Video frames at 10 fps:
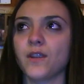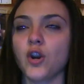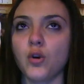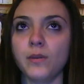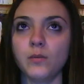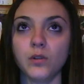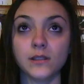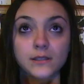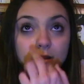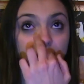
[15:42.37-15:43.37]
Kobe
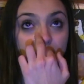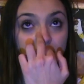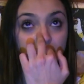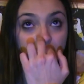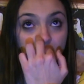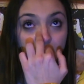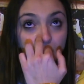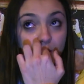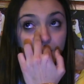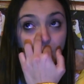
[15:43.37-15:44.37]
was so
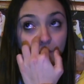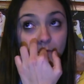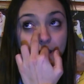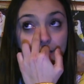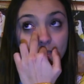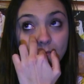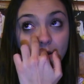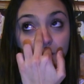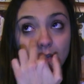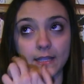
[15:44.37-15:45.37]
much more than
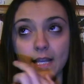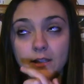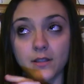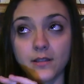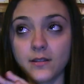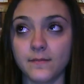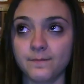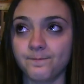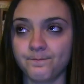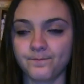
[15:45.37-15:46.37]
basketball, and that's
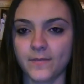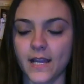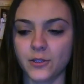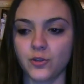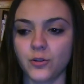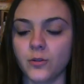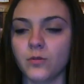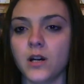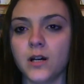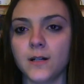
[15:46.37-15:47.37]
true.